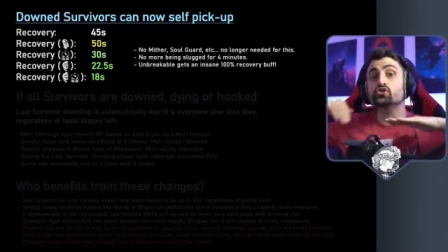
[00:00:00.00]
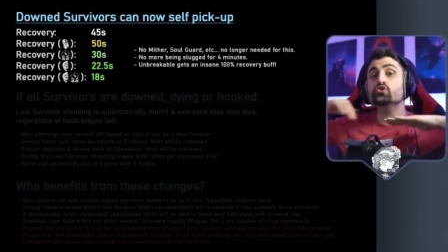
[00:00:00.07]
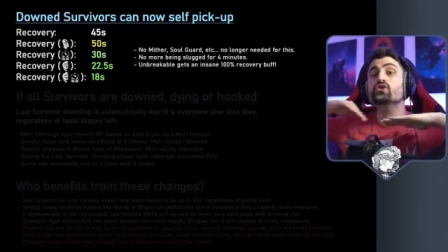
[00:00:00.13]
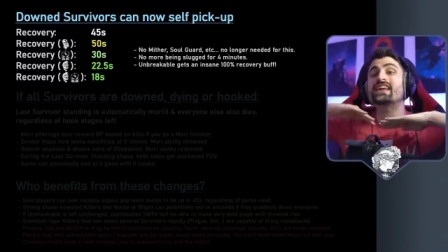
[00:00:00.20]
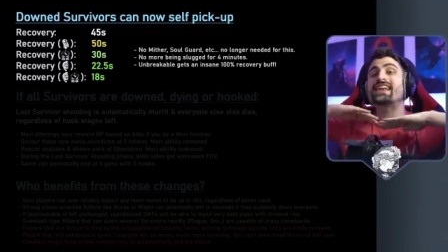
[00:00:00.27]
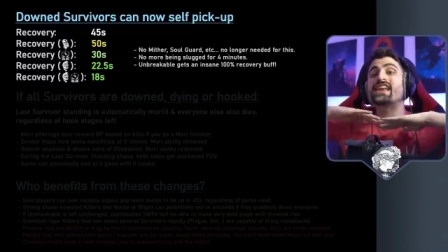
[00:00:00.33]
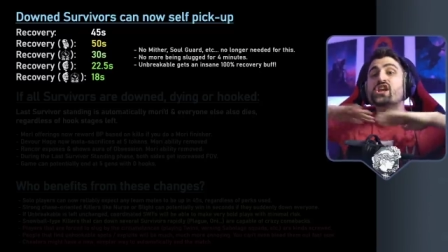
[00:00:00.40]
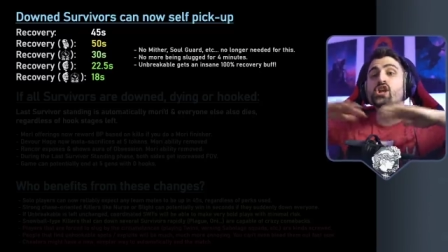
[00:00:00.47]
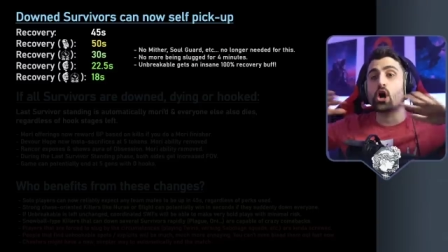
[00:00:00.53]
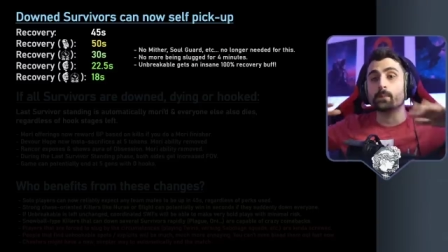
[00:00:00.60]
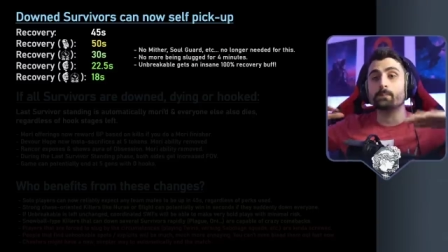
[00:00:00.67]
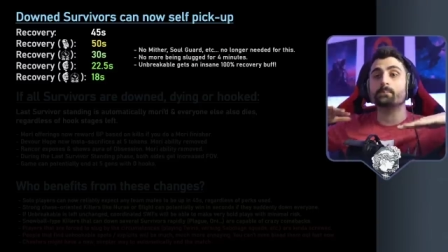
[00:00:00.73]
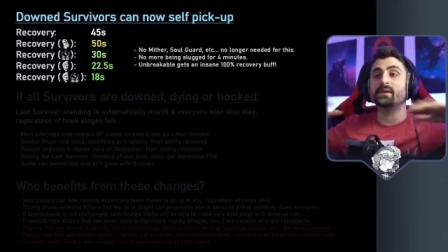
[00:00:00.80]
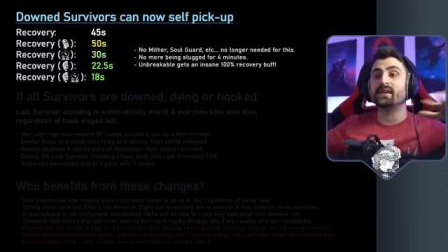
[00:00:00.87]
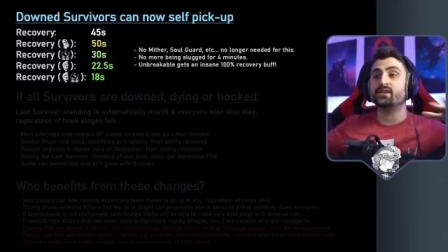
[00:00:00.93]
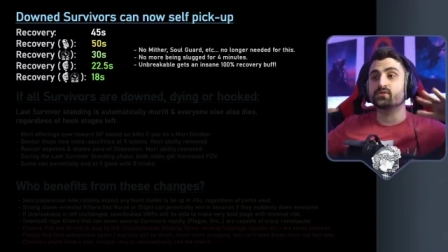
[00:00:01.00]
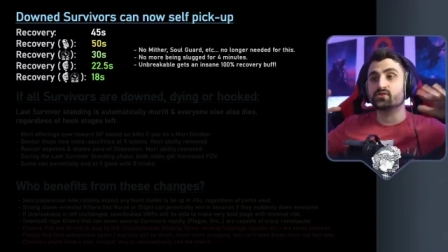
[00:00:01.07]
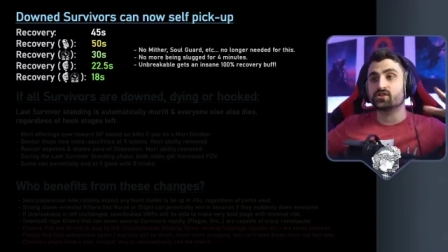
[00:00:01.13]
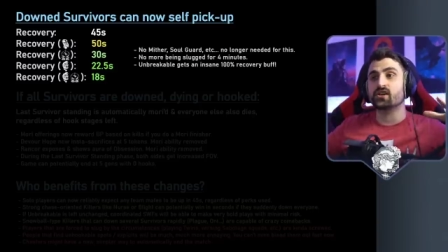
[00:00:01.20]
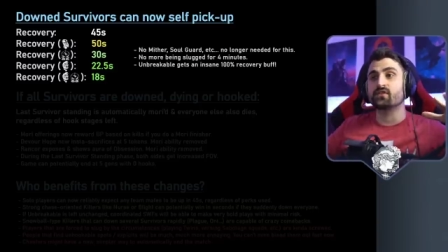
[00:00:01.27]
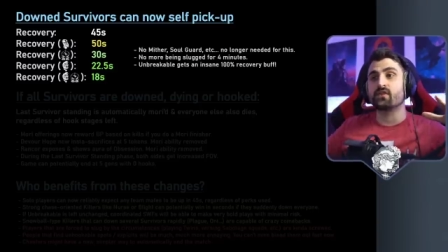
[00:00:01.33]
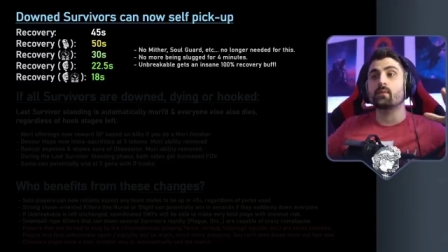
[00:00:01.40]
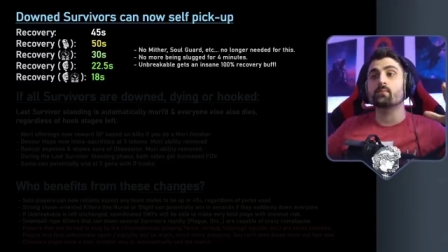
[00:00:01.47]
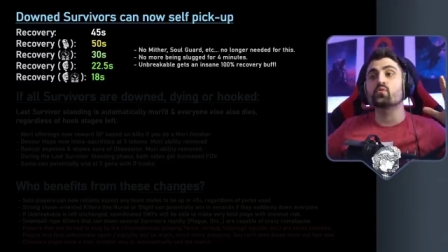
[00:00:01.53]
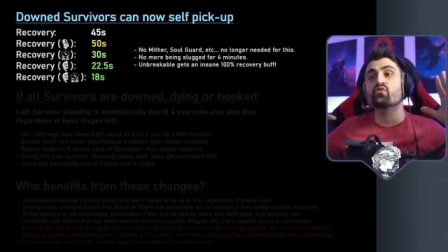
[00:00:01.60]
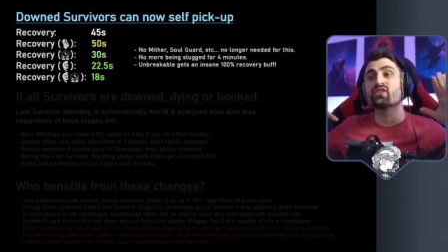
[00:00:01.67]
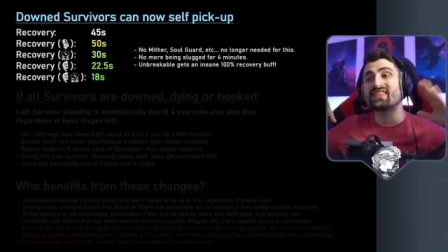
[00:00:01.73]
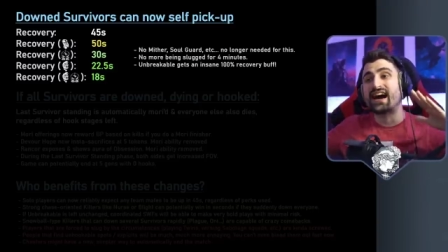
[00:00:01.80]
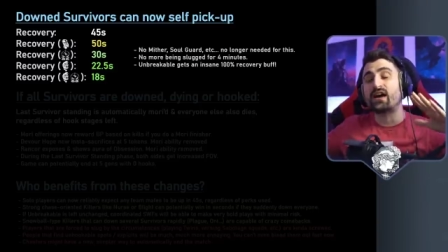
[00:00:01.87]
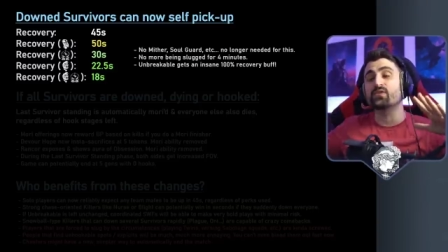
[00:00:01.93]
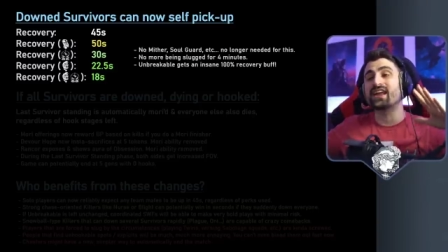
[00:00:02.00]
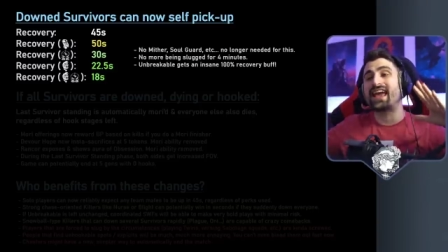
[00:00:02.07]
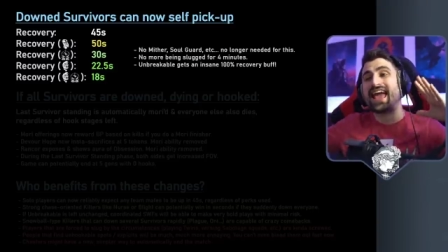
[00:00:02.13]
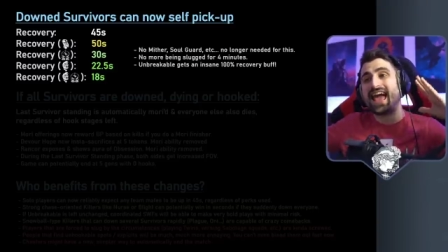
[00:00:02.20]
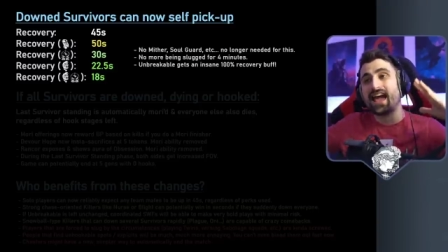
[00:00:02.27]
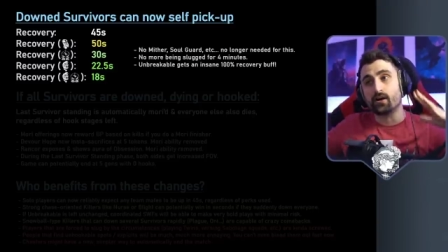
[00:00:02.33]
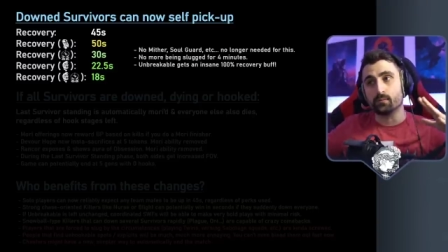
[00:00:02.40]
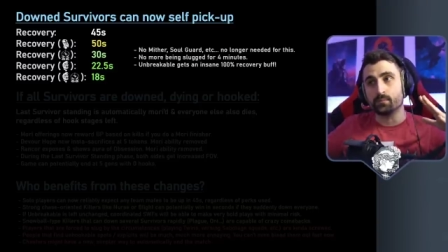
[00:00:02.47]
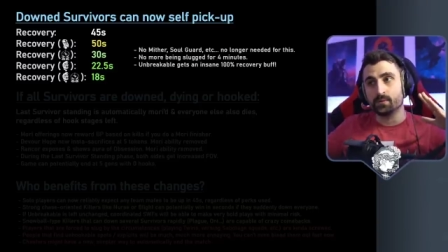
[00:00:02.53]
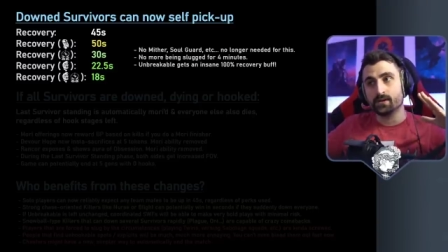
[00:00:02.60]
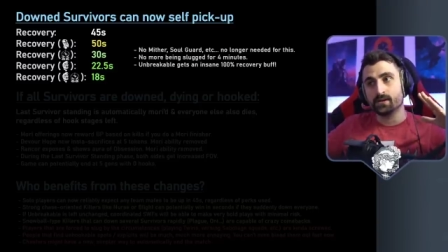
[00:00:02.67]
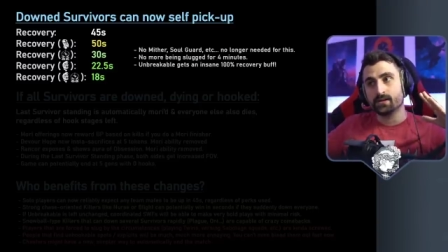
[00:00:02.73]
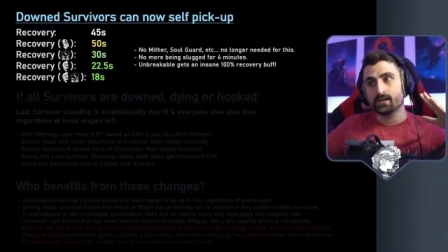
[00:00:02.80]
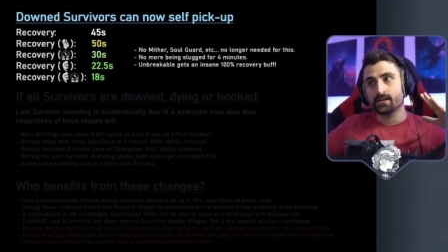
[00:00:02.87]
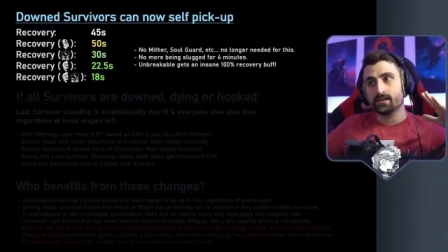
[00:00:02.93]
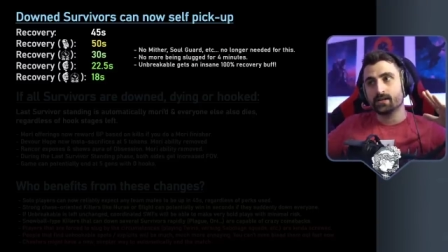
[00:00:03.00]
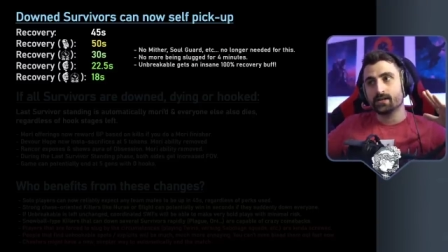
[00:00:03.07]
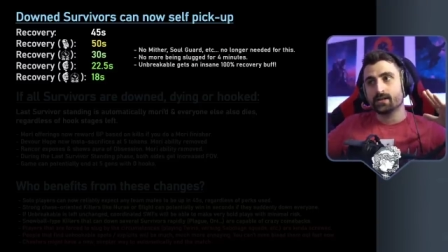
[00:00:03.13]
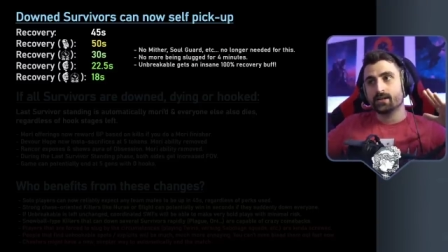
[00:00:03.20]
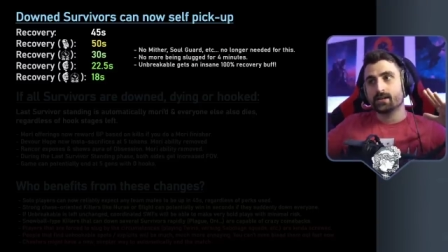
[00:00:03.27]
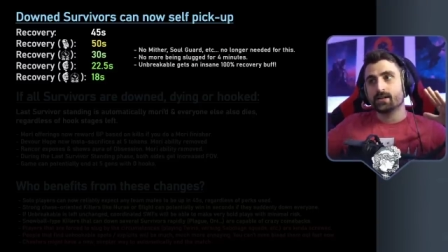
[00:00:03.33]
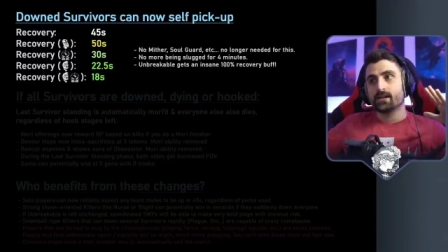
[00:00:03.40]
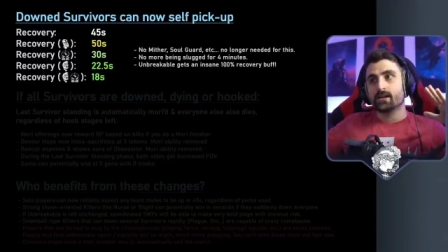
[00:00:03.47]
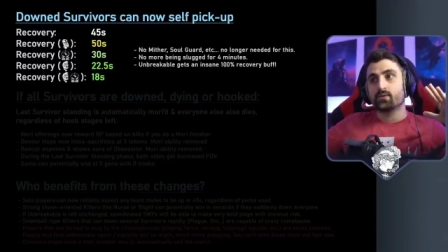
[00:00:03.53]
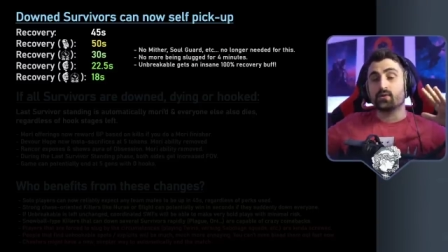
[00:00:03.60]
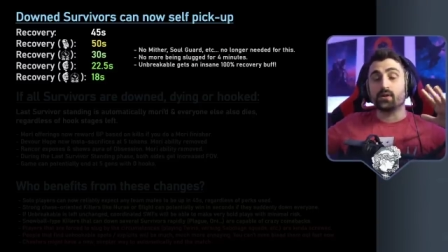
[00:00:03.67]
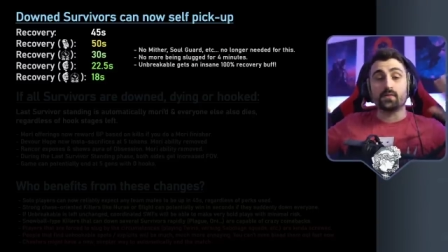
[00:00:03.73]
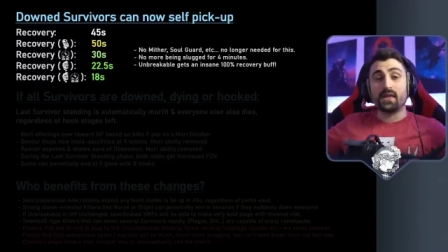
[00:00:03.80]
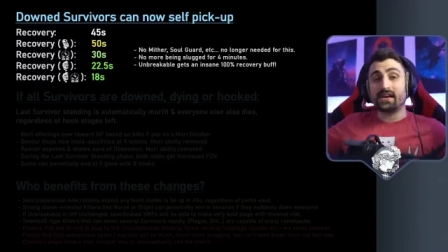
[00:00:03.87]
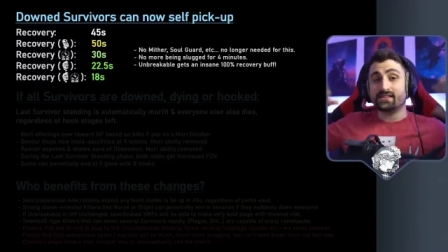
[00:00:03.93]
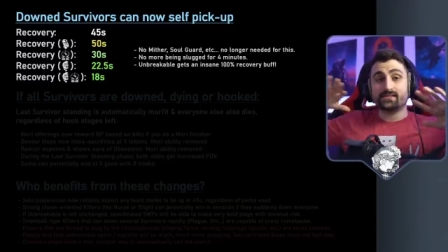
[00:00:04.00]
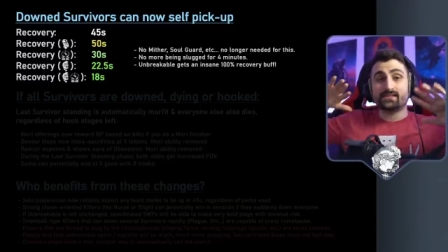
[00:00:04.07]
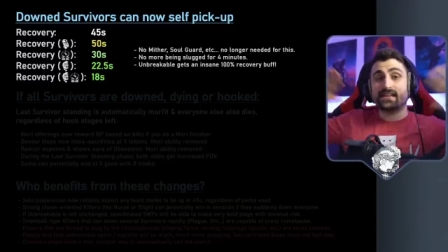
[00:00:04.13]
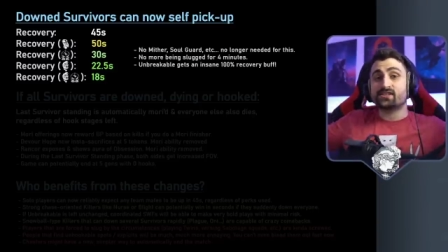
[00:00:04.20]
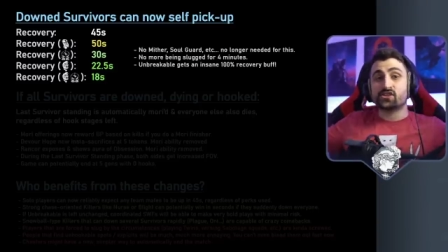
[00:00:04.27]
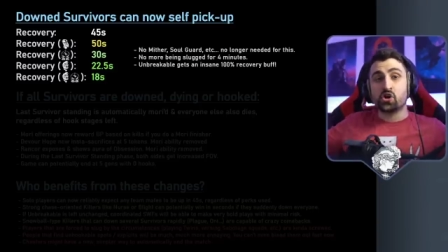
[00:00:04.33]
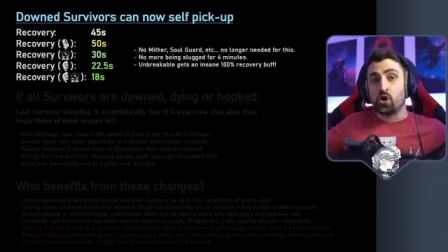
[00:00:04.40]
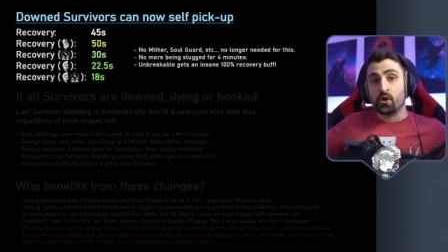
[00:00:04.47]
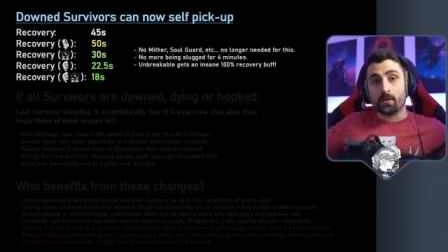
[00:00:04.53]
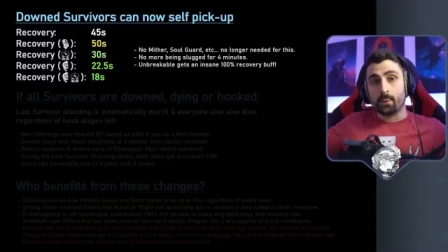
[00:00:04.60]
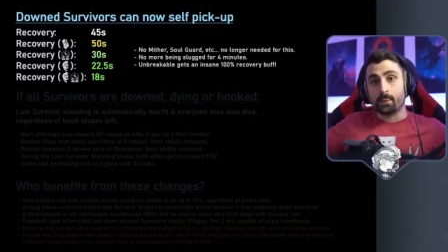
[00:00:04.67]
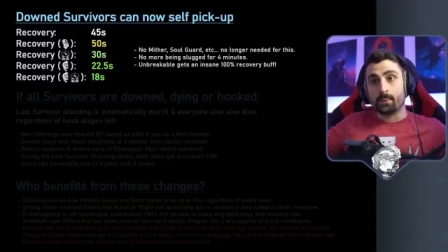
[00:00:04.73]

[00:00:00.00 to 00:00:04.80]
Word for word: you cannot pick yourself up without help. Well, that's that's gone.